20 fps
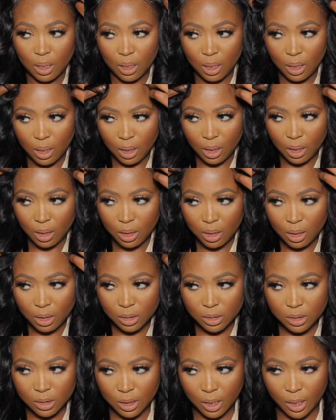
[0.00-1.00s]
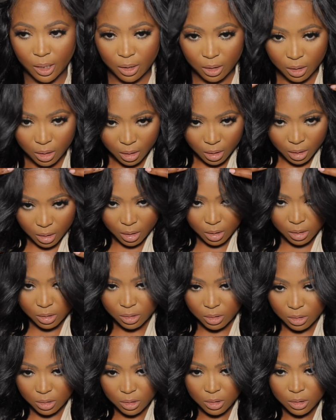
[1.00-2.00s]
hair looks like.
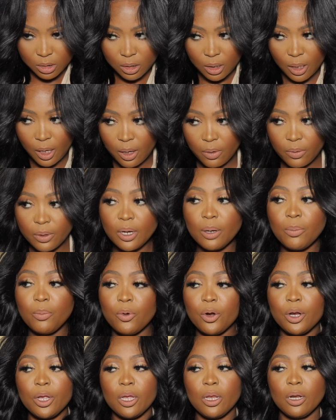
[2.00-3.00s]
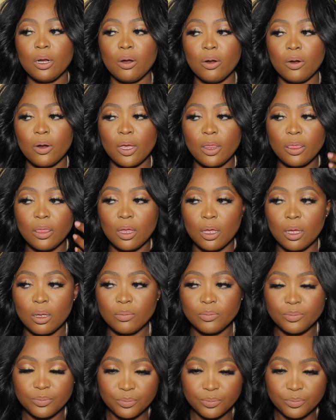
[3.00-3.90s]
So do you see how when I bring it right there,